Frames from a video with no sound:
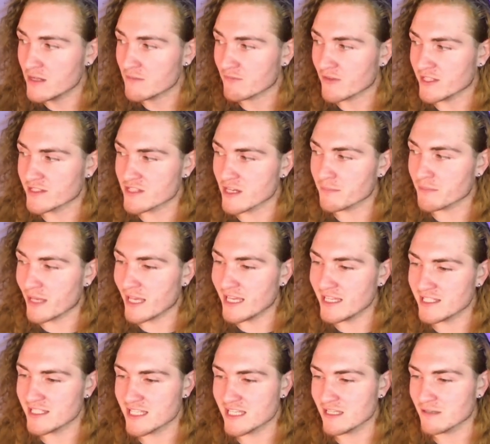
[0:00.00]
It's up
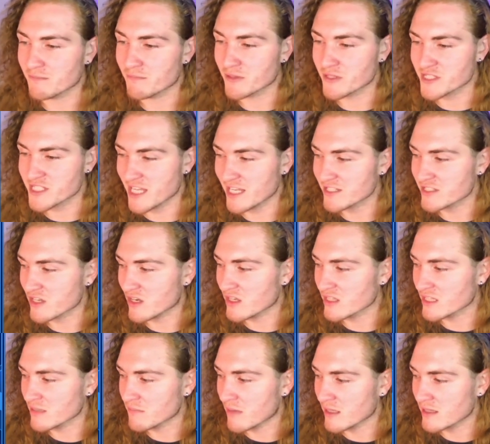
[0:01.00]
eighteen percent on
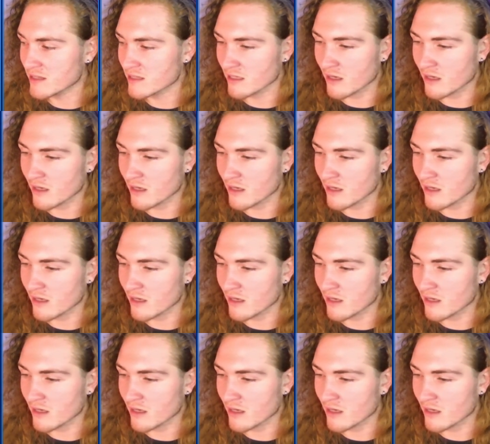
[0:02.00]
the month,